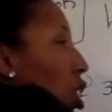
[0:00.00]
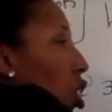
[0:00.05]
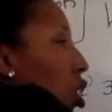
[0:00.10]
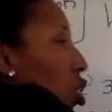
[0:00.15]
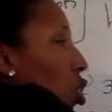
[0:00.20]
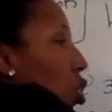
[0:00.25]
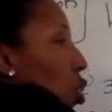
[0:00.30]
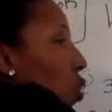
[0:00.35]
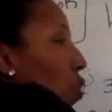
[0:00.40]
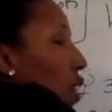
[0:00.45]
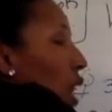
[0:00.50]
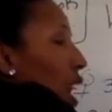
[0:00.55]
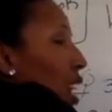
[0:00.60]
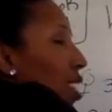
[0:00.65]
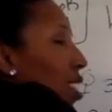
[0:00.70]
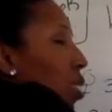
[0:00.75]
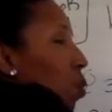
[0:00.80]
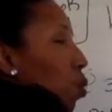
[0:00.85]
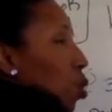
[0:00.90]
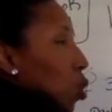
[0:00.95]
So if I
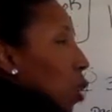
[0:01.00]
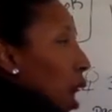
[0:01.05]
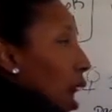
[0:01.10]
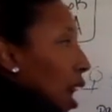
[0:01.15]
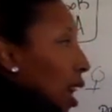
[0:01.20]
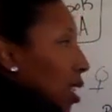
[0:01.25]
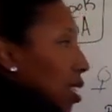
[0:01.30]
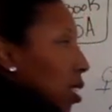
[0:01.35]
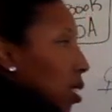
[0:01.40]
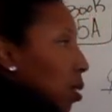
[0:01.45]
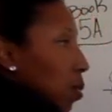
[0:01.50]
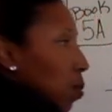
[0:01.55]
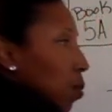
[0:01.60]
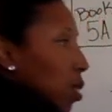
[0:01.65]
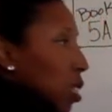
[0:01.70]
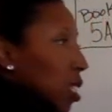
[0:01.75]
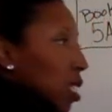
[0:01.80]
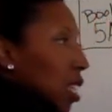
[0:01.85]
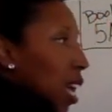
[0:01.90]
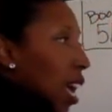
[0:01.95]
subtract them,
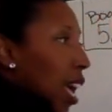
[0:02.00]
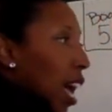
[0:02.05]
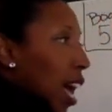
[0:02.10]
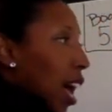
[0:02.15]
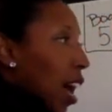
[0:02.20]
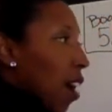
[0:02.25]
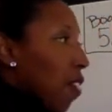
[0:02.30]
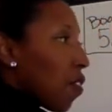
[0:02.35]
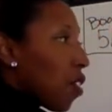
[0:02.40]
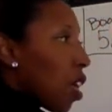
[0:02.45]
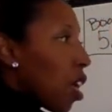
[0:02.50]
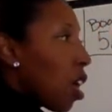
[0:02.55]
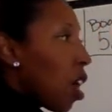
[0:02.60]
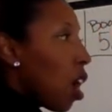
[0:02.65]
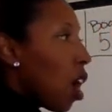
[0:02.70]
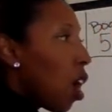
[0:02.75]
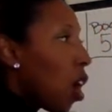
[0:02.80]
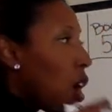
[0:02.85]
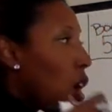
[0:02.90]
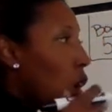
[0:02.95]
because I have
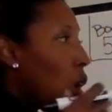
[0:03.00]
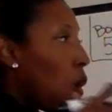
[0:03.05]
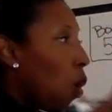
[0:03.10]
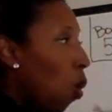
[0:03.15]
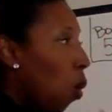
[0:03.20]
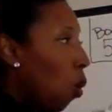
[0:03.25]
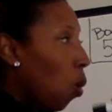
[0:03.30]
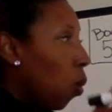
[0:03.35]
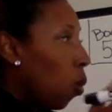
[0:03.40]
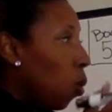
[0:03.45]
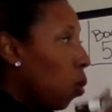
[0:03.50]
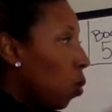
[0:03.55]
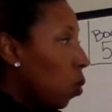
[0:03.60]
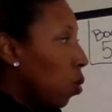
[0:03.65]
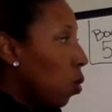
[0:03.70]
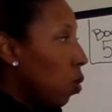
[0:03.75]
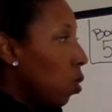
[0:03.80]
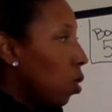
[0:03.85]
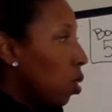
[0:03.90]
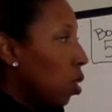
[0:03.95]
a whole
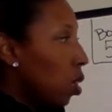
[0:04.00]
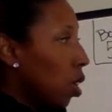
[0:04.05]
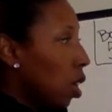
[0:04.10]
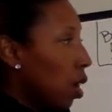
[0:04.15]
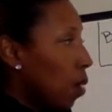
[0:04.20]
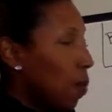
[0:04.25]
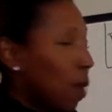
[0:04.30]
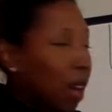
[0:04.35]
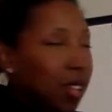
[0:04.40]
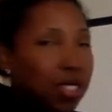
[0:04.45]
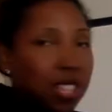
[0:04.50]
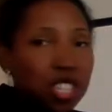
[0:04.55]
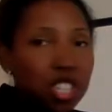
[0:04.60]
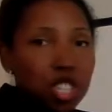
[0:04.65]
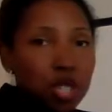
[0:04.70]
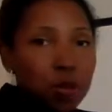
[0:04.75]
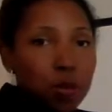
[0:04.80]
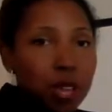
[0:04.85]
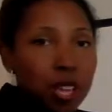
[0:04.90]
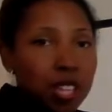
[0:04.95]
amount that
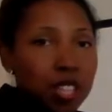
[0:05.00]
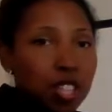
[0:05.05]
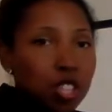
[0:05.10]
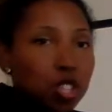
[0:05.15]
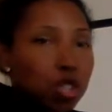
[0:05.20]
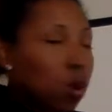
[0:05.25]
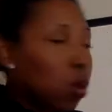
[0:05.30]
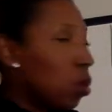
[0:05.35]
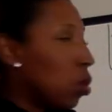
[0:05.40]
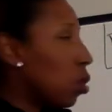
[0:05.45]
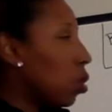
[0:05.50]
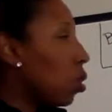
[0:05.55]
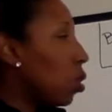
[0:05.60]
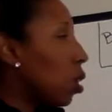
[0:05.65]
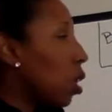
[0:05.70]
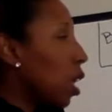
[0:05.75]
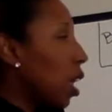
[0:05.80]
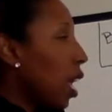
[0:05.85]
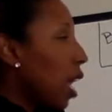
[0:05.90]
she made, the total,